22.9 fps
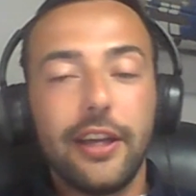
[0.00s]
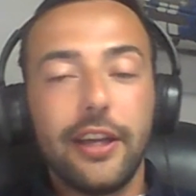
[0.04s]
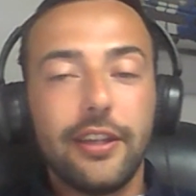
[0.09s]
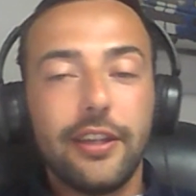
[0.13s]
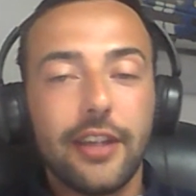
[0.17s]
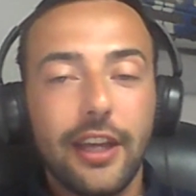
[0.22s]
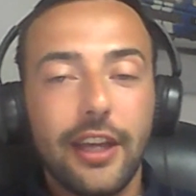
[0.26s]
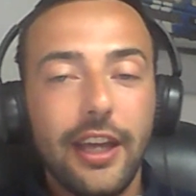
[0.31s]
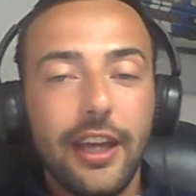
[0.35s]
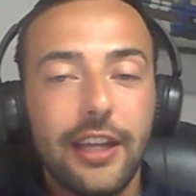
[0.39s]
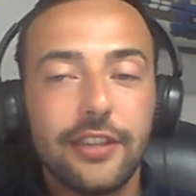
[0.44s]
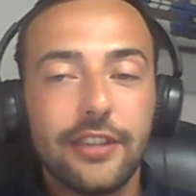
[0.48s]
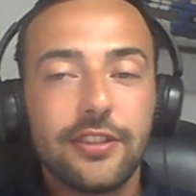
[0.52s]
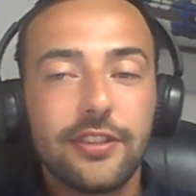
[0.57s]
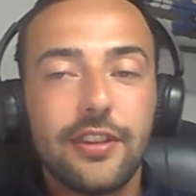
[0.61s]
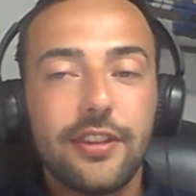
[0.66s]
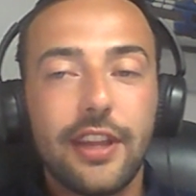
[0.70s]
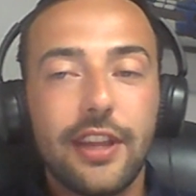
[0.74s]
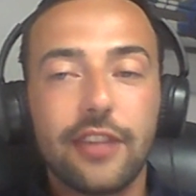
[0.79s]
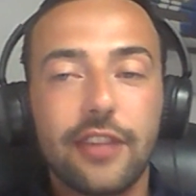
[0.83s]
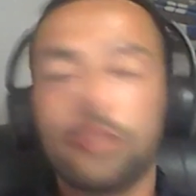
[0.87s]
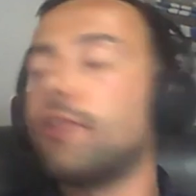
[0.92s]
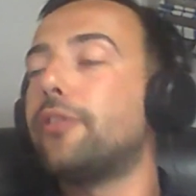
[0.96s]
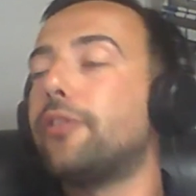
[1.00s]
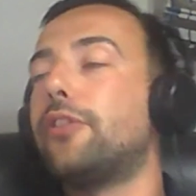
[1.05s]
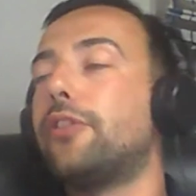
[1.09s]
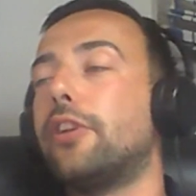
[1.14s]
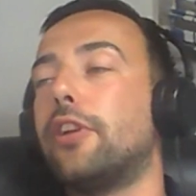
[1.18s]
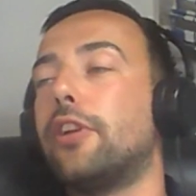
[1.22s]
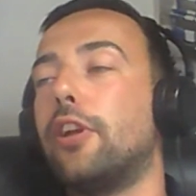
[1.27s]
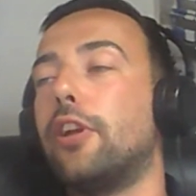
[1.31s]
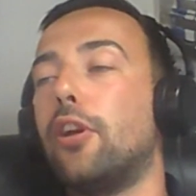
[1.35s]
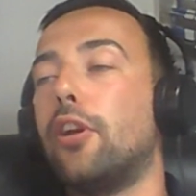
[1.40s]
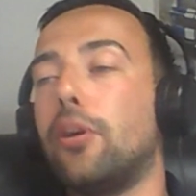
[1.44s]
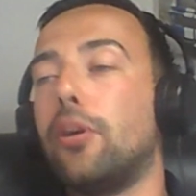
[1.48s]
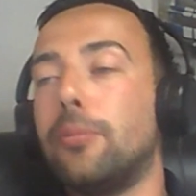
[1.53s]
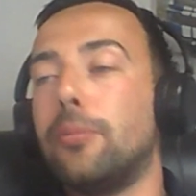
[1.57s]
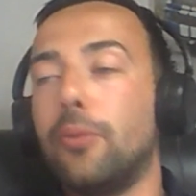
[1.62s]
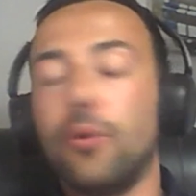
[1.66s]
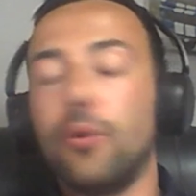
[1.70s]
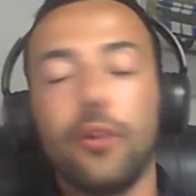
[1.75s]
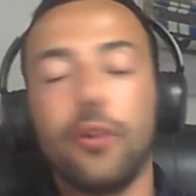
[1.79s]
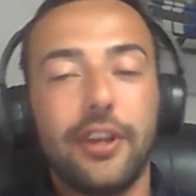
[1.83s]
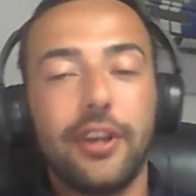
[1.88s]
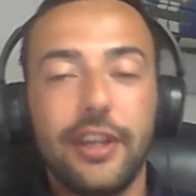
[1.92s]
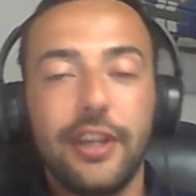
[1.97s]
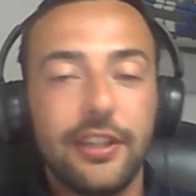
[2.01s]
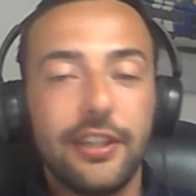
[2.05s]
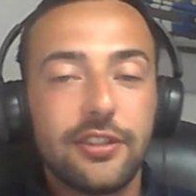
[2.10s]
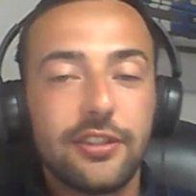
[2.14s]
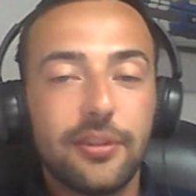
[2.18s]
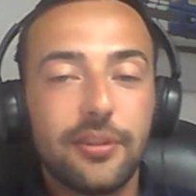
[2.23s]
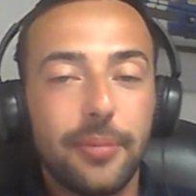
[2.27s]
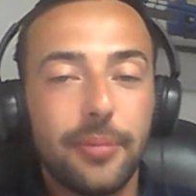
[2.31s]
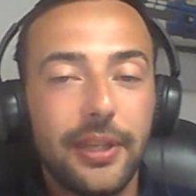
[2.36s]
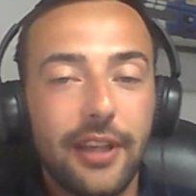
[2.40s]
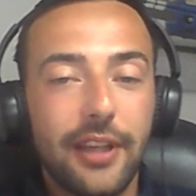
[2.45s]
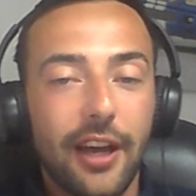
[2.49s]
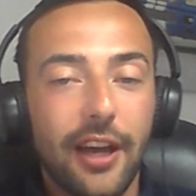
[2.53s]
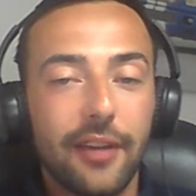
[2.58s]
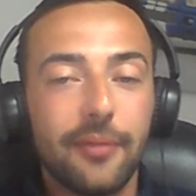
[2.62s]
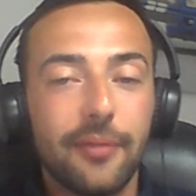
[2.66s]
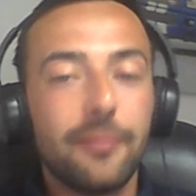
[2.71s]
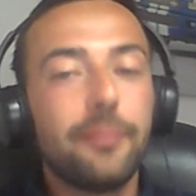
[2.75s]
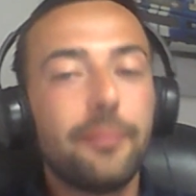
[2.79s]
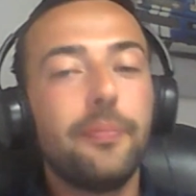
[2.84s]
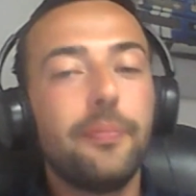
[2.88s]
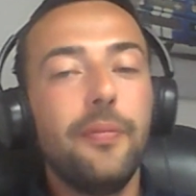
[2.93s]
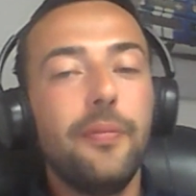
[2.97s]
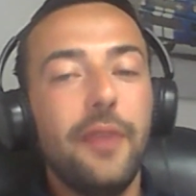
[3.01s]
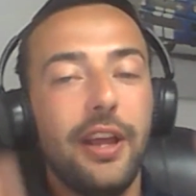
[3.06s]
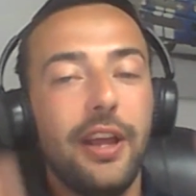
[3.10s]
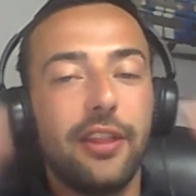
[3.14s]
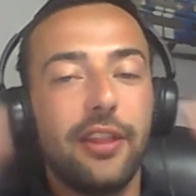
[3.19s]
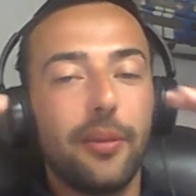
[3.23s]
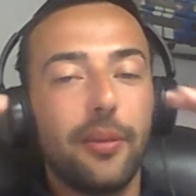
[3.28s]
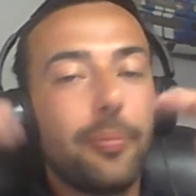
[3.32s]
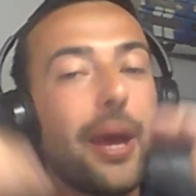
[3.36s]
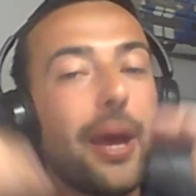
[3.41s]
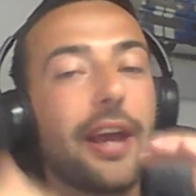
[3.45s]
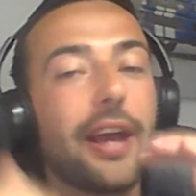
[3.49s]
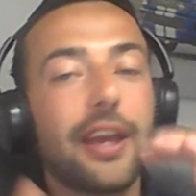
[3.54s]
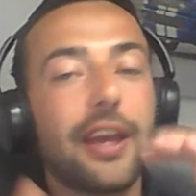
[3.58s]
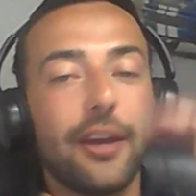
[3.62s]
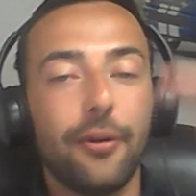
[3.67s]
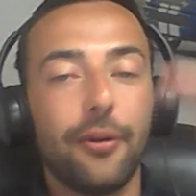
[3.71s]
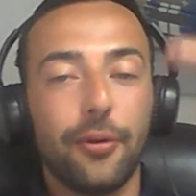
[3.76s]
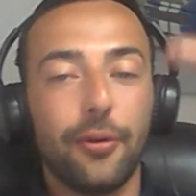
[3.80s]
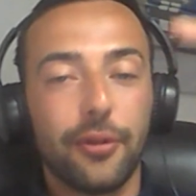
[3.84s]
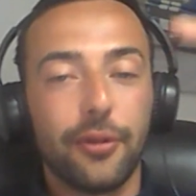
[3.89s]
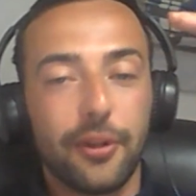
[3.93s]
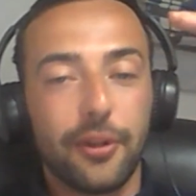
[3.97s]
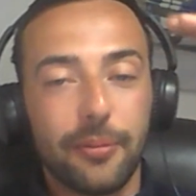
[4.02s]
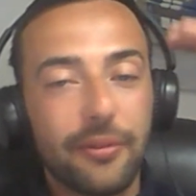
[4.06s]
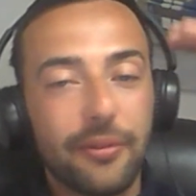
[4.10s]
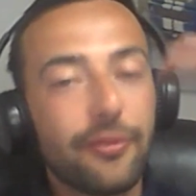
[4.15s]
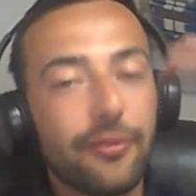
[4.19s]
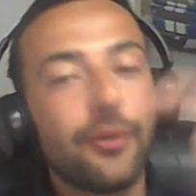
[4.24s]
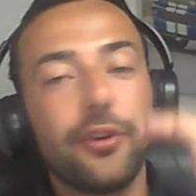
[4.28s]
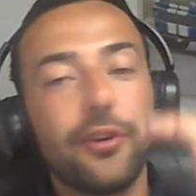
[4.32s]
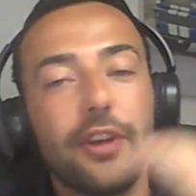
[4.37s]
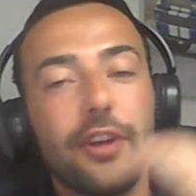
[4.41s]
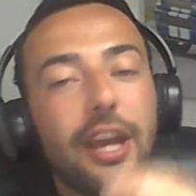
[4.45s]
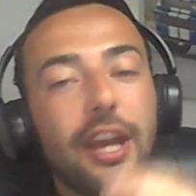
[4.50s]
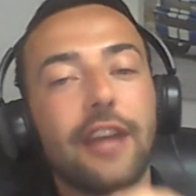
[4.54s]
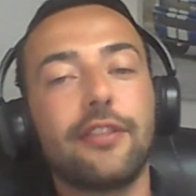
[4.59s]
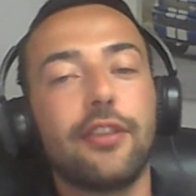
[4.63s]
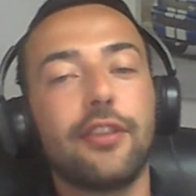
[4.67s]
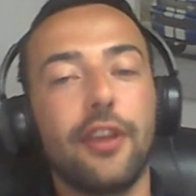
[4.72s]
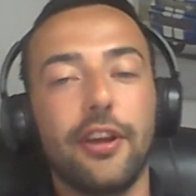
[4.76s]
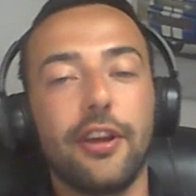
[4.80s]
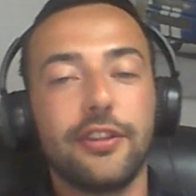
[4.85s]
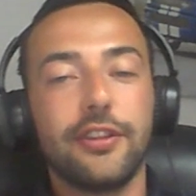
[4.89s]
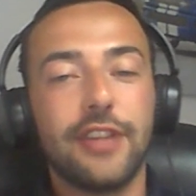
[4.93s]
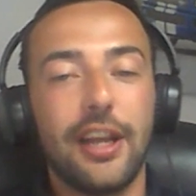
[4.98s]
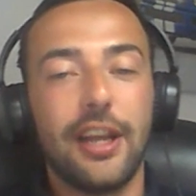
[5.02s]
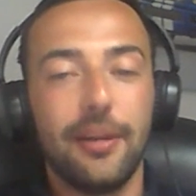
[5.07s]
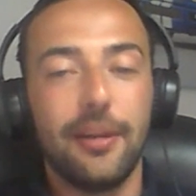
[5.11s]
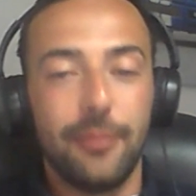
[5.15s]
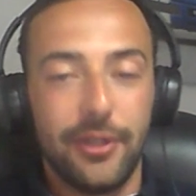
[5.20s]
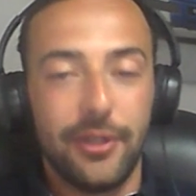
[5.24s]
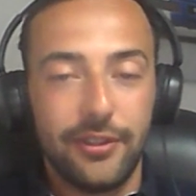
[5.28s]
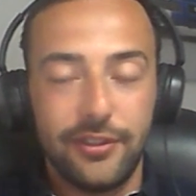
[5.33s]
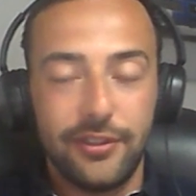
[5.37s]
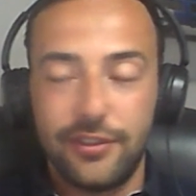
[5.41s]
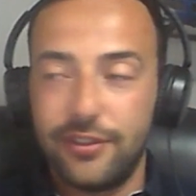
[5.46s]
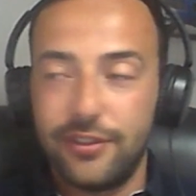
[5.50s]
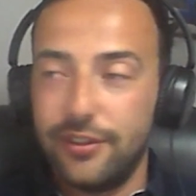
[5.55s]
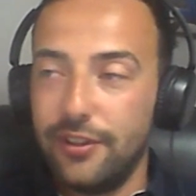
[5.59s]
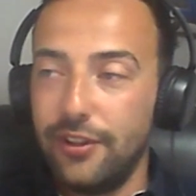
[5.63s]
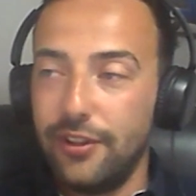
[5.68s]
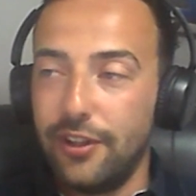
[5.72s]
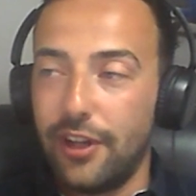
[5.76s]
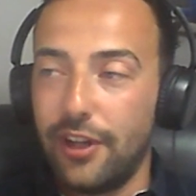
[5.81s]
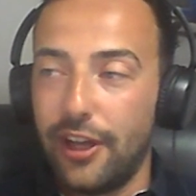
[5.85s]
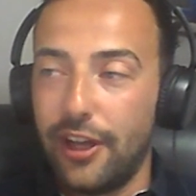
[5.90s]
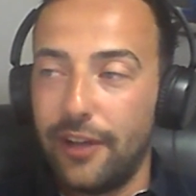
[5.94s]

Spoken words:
behind it is there's often a lot more that needs to be done in the pecking order before you get to those elements.